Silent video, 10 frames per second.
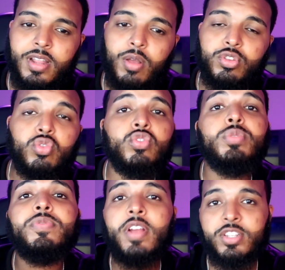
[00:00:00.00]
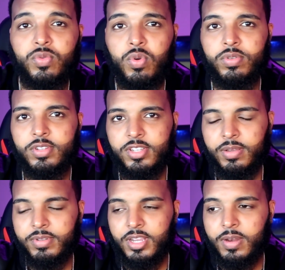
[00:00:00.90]
I was doing supervisor roles, you see
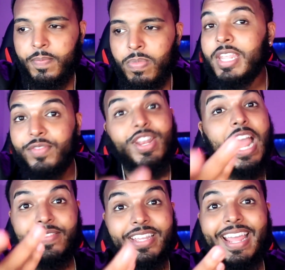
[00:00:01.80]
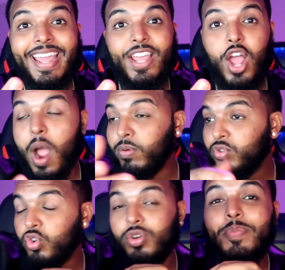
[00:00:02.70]
what I'm saying? And even after that, I
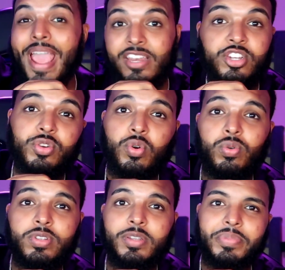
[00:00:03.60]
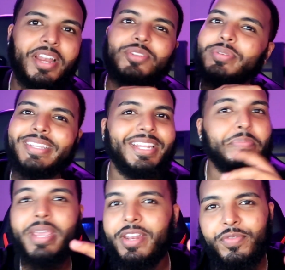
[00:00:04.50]
was doing manager roles, but I just wasn't getting
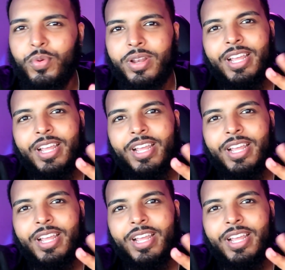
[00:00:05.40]
paid for one.